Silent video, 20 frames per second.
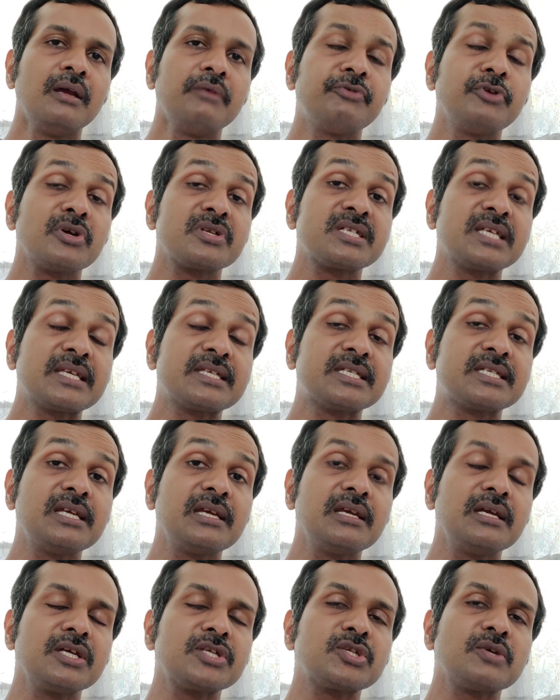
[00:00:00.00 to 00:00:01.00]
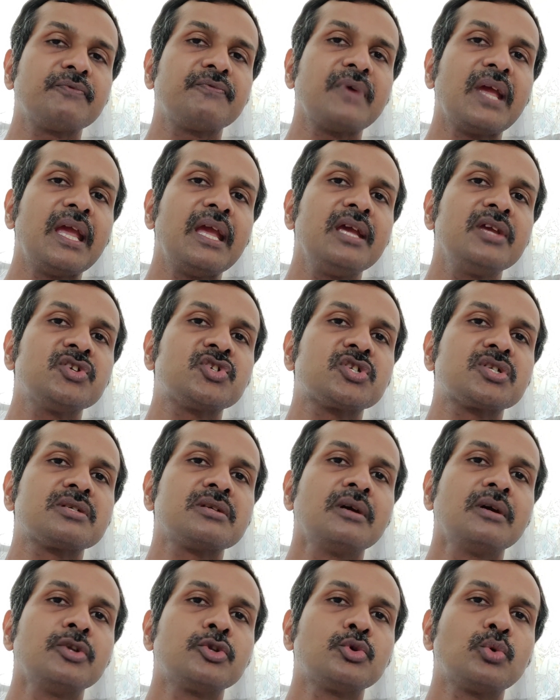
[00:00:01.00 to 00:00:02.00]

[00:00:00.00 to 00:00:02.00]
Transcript: If you are 60 years of age,